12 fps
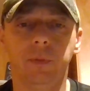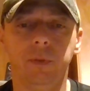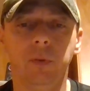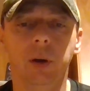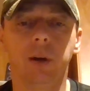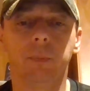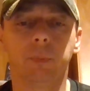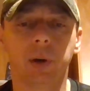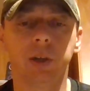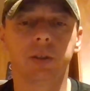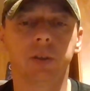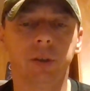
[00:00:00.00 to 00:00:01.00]
But if you hunting
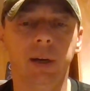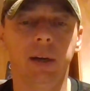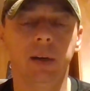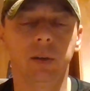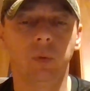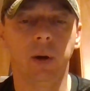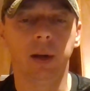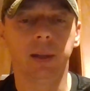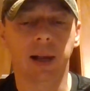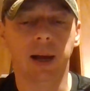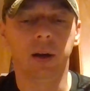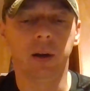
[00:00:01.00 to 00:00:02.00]
pressured deer the way that
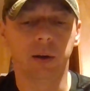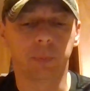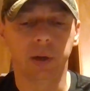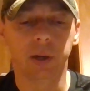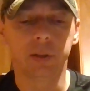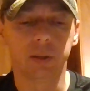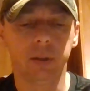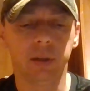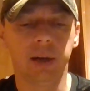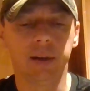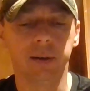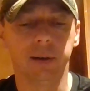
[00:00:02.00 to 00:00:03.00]
I hunt pressured
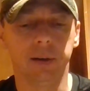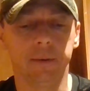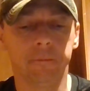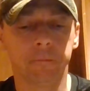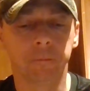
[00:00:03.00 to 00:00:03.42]
deer,